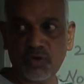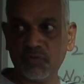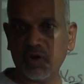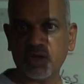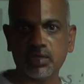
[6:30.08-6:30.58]

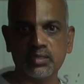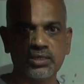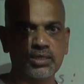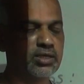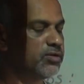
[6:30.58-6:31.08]

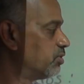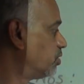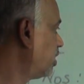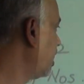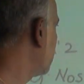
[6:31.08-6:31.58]
homework for
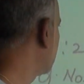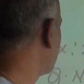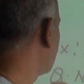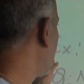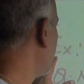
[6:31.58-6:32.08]
today
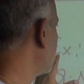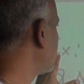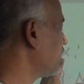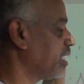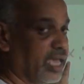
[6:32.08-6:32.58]
is
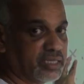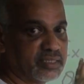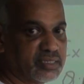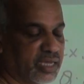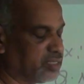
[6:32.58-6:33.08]

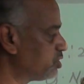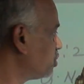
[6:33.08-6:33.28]
exercise